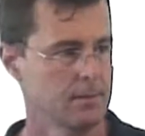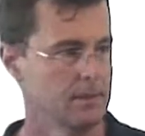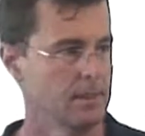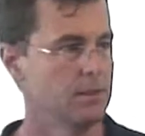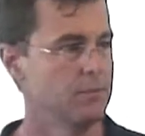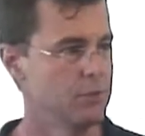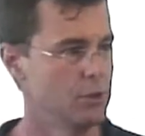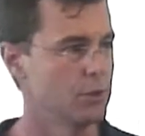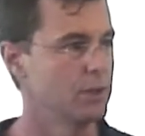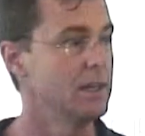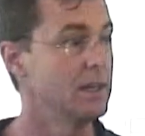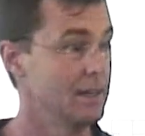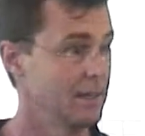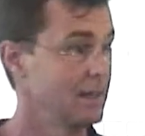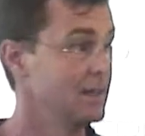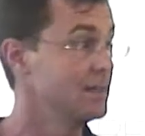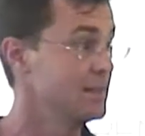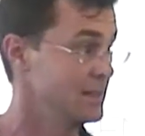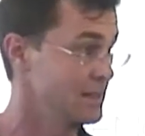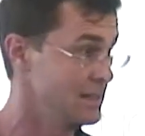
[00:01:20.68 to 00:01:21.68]
If you're getting
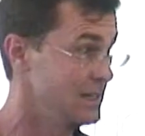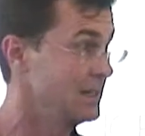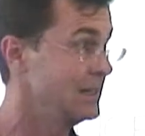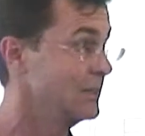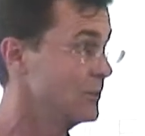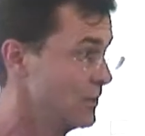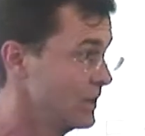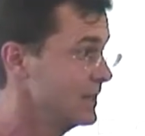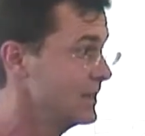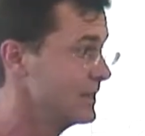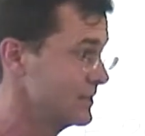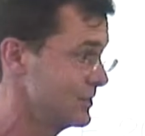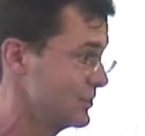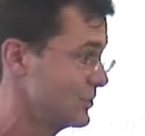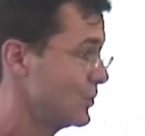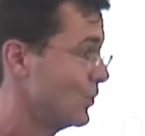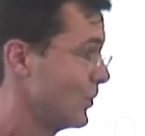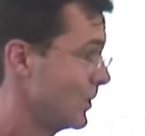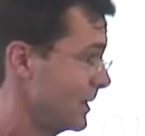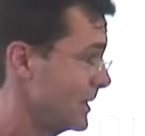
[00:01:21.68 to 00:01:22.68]
into the nitty-gritty of the
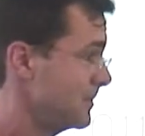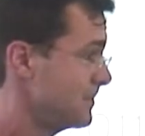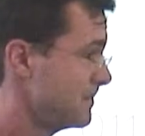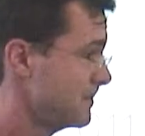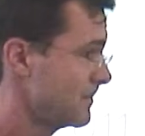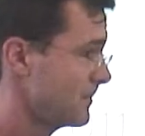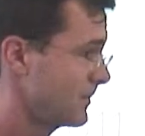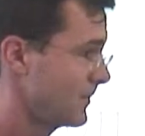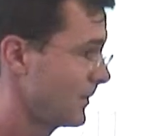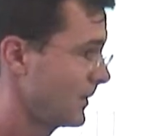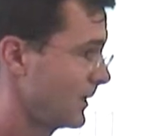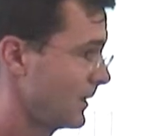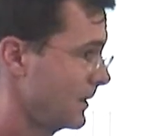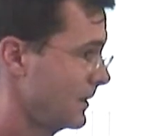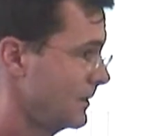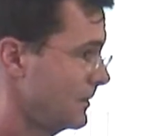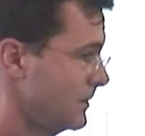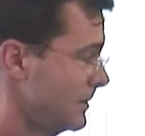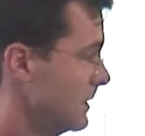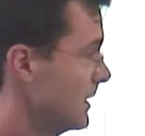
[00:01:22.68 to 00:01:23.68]
story.
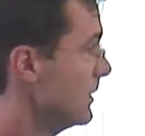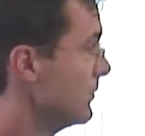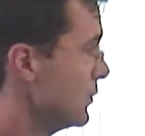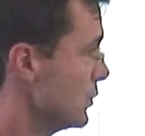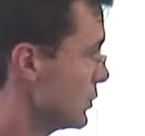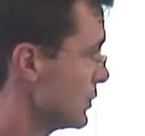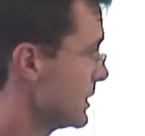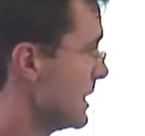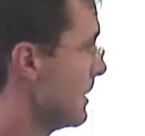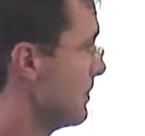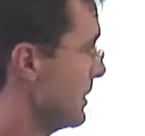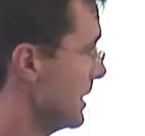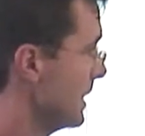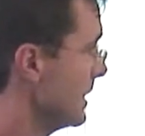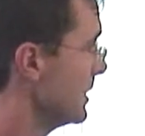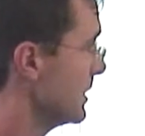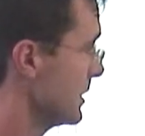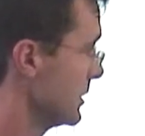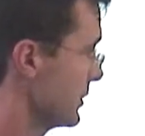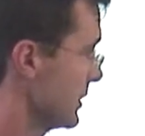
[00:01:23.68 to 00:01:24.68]
If you're stepping
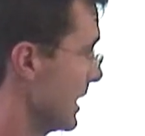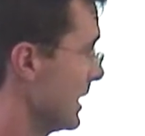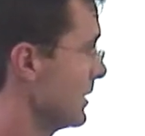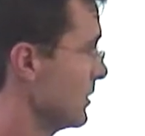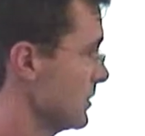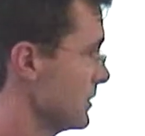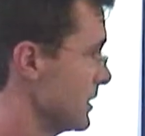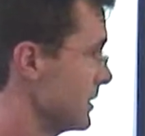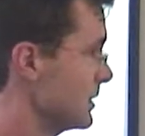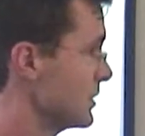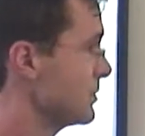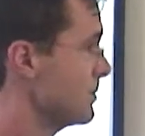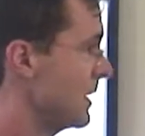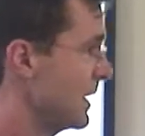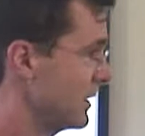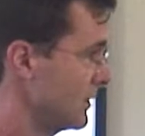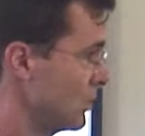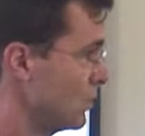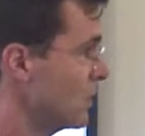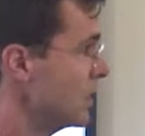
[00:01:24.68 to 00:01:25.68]
into the sandals of this
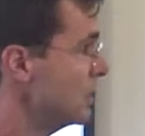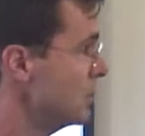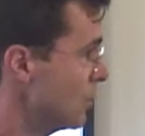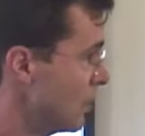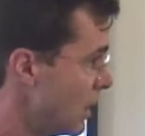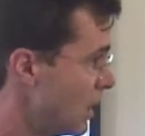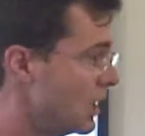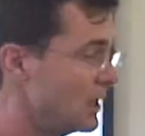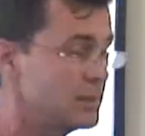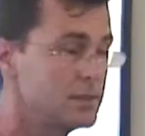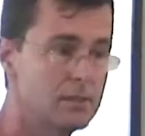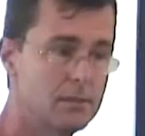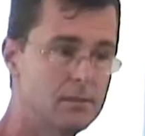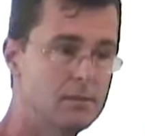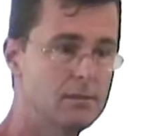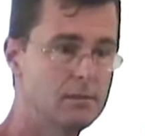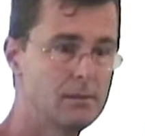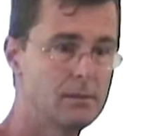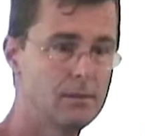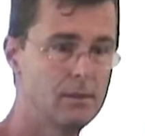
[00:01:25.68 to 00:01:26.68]
man the way you ought.
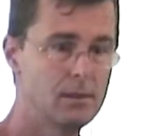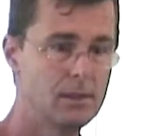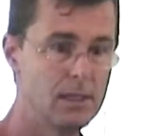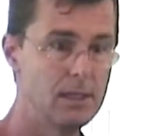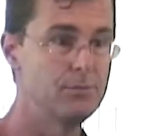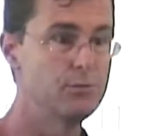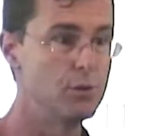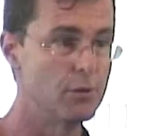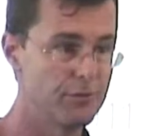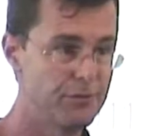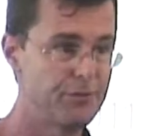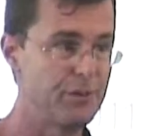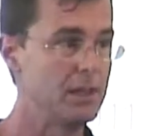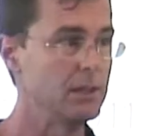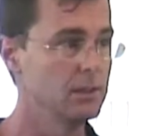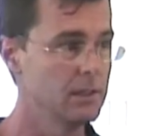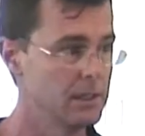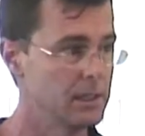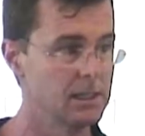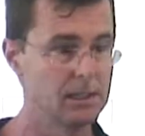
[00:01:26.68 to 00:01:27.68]
If you're
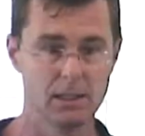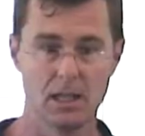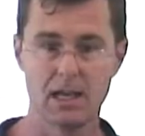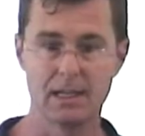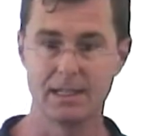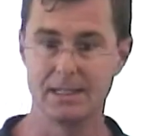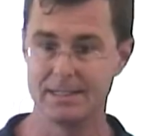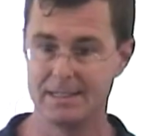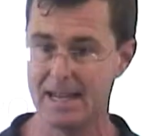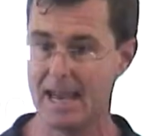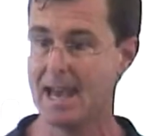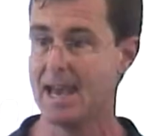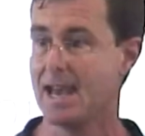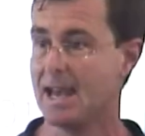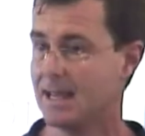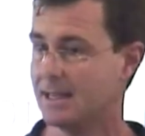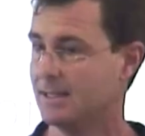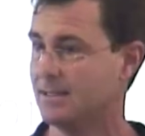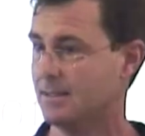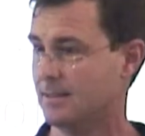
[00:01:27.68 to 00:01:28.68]
feeling it like a
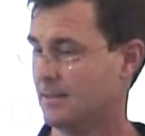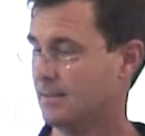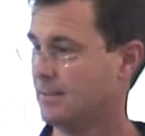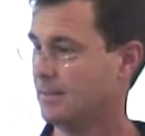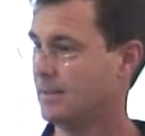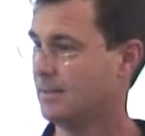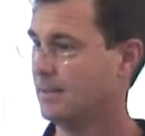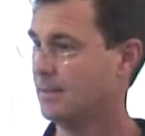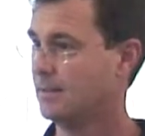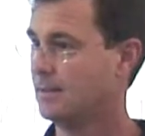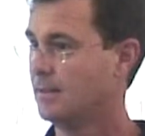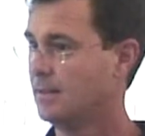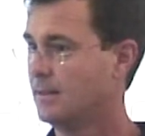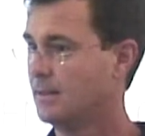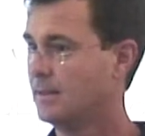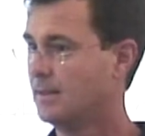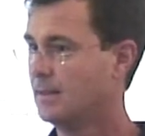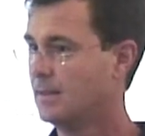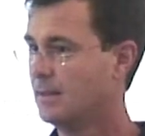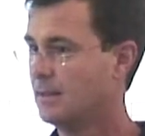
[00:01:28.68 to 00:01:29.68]
dad.
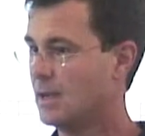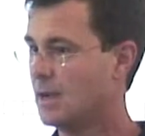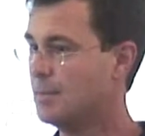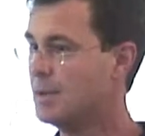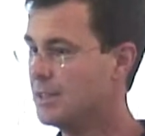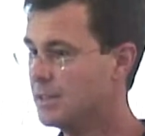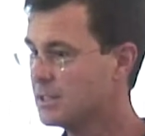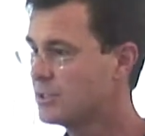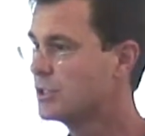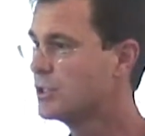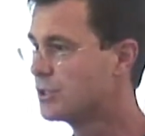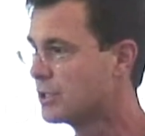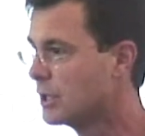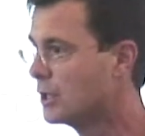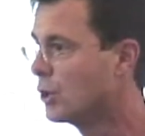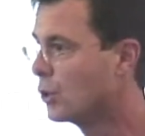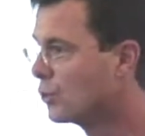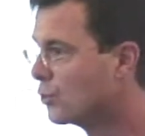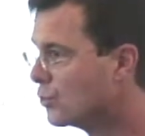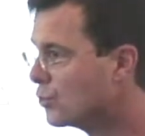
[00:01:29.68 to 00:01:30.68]
I mean, this is
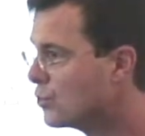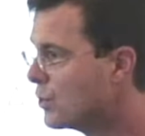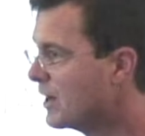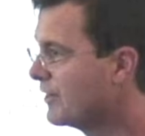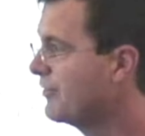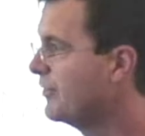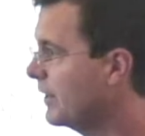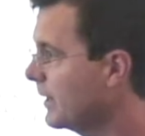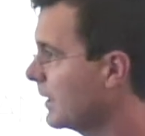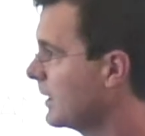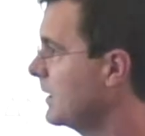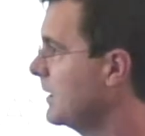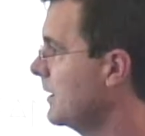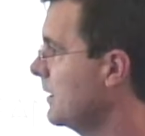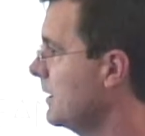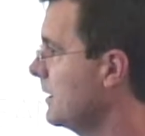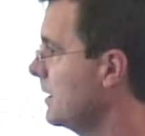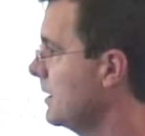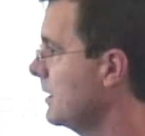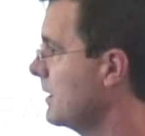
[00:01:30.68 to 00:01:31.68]
a horrific
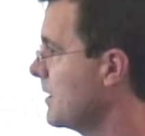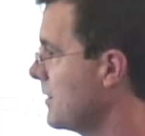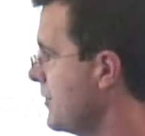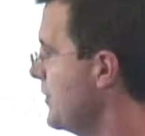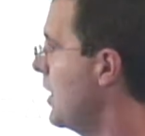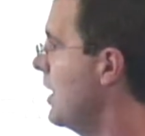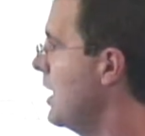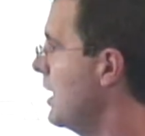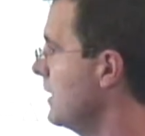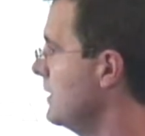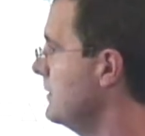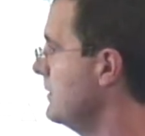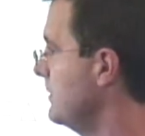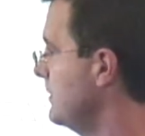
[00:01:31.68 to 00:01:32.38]
thought.